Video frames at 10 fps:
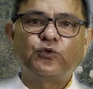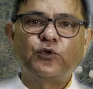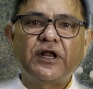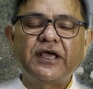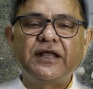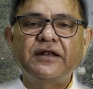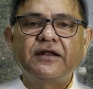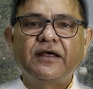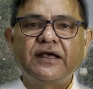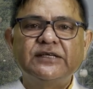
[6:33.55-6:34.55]
only in
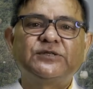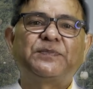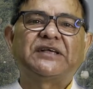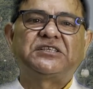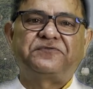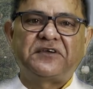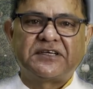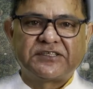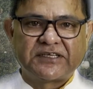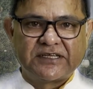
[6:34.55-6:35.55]

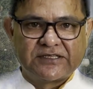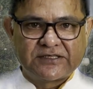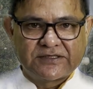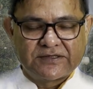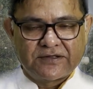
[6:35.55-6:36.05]
specific skills.